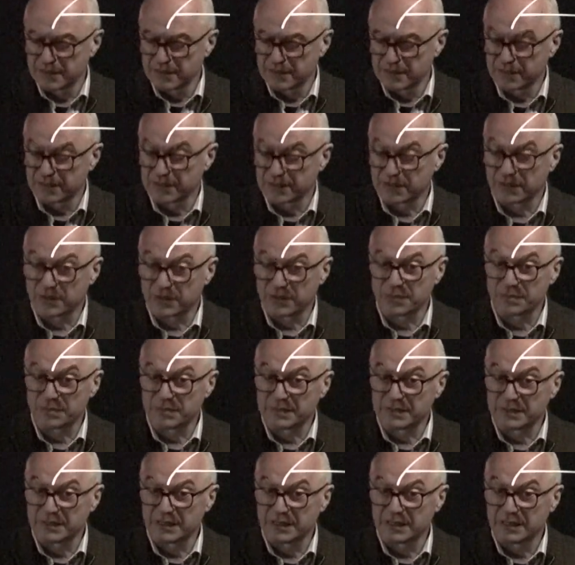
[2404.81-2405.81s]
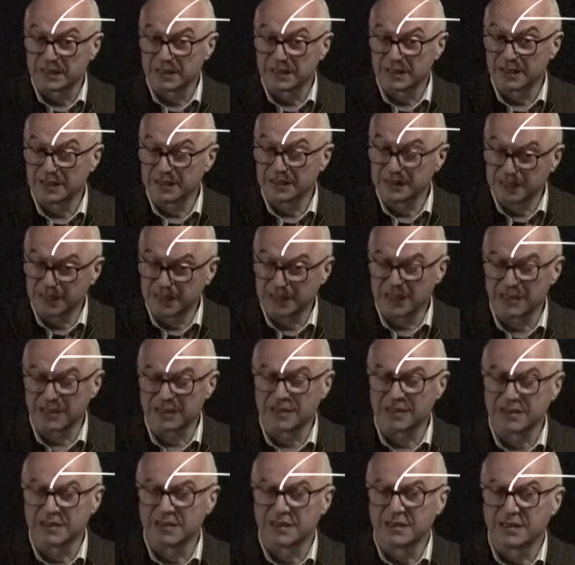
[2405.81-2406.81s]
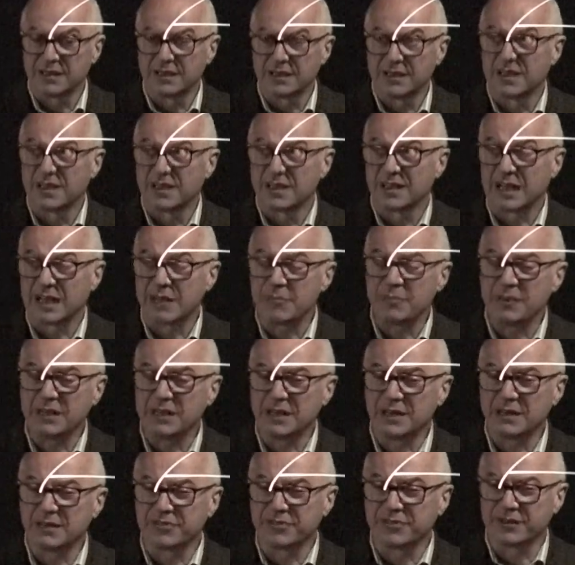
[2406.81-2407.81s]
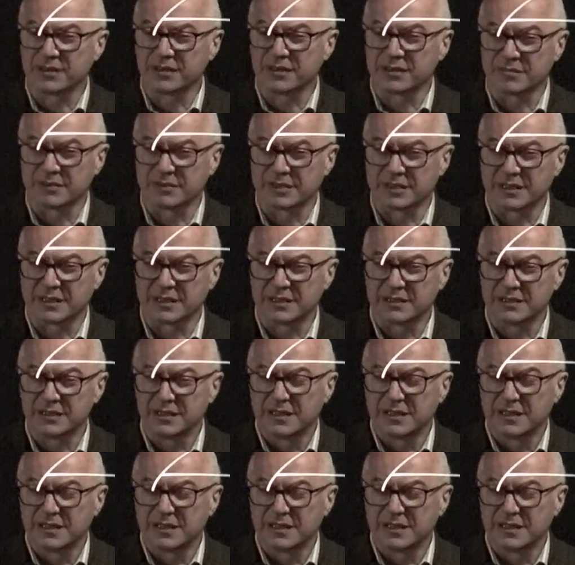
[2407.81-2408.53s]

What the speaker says: So indeed, capillary phenomena